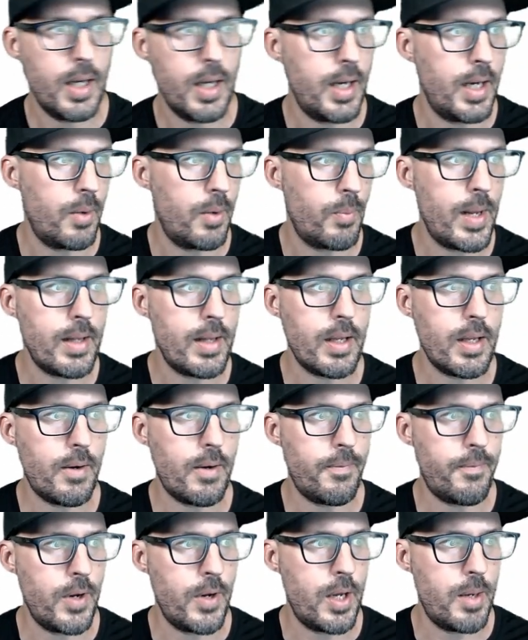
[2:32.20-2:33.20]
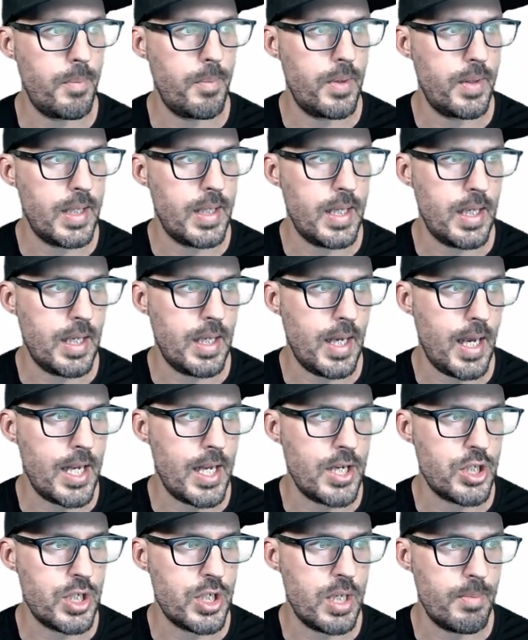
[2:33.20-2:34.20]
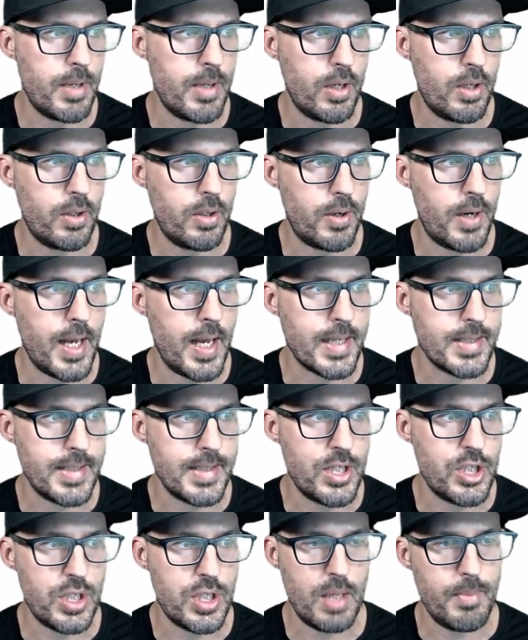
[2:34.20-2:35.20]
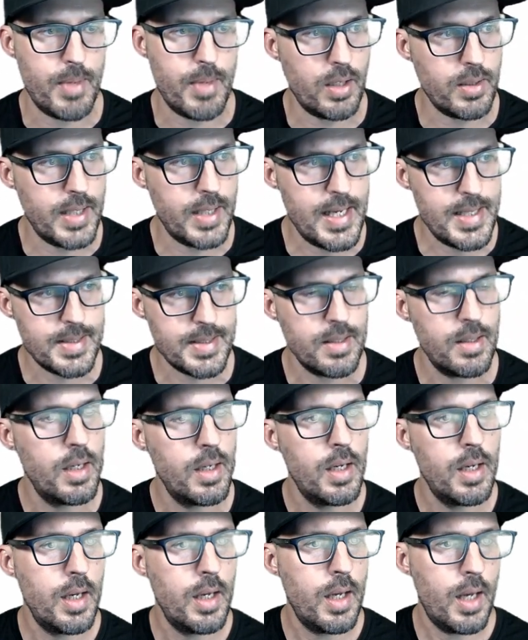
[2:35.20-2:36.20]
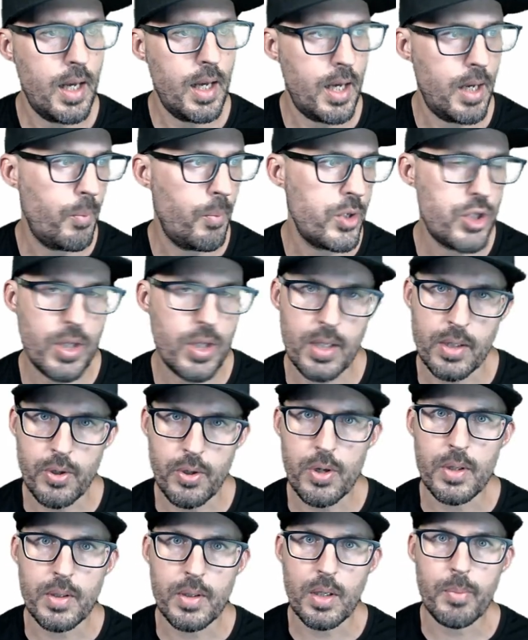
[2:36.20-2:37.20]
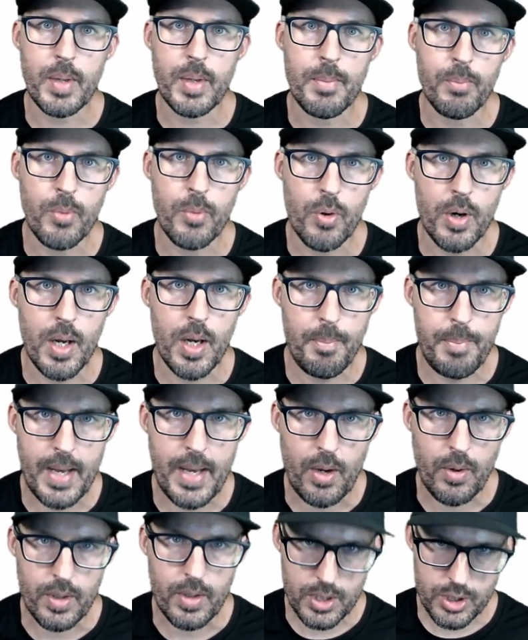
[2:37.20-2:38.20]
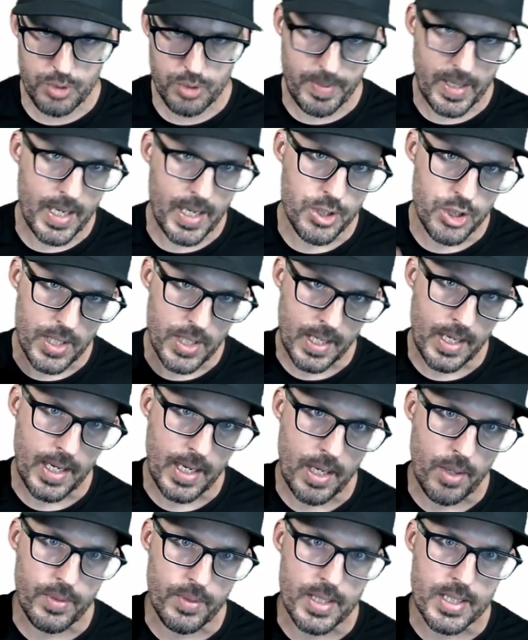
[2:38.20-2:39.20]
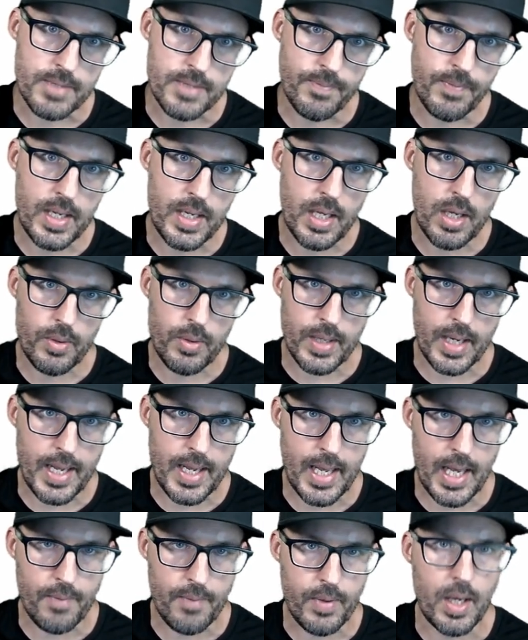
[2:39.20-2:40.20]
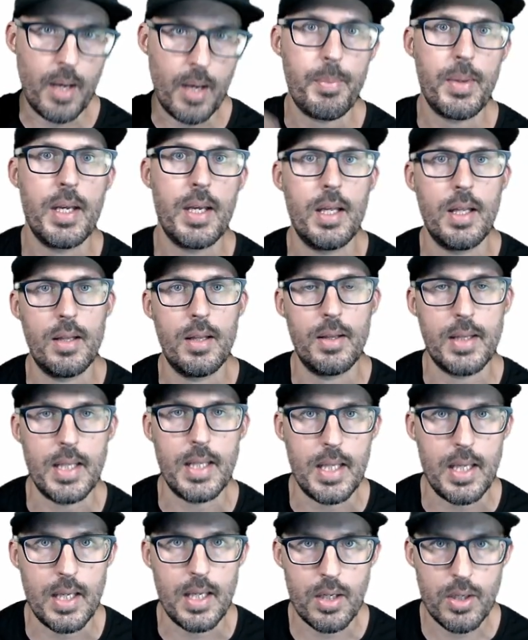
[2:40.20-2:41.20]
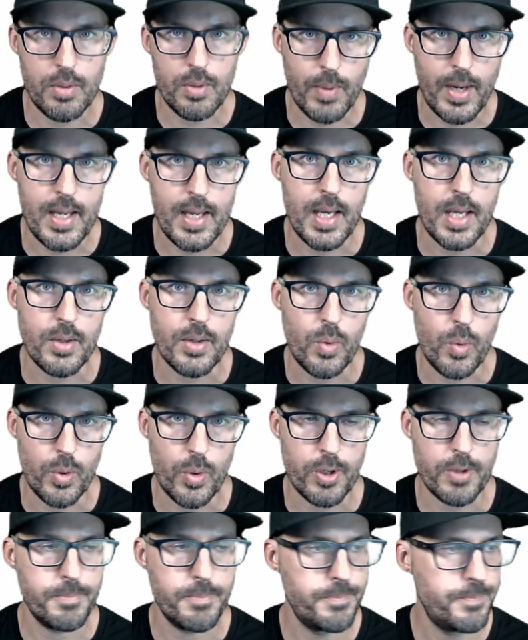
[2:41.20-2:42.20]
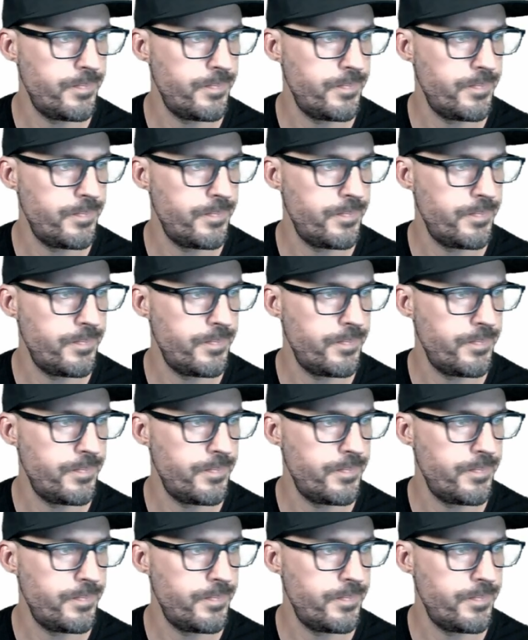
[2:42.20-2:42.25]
uh, relic from the HTML or XHTML days. Um, which you can learn a little bit more about by checking out this video that I have up in the right hand corner.